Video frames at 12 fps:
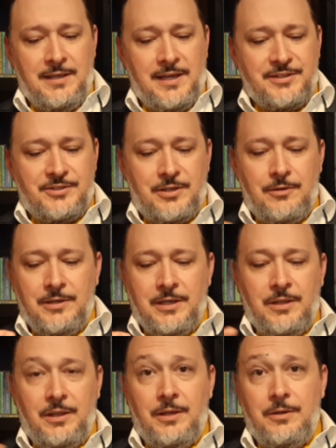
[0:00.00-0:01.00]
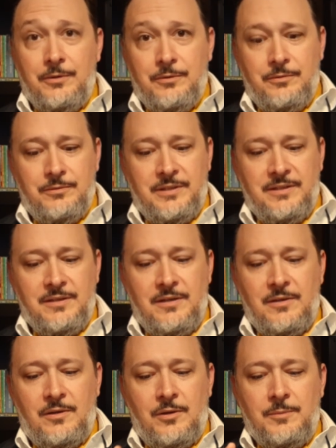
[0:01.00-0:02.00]
I saw it glow in
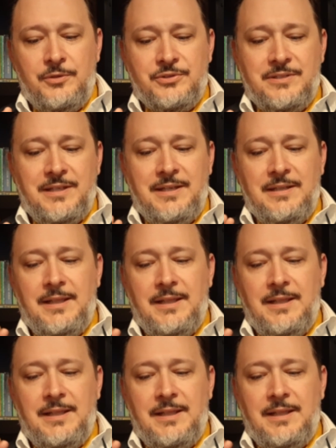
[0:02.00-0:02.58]
almost a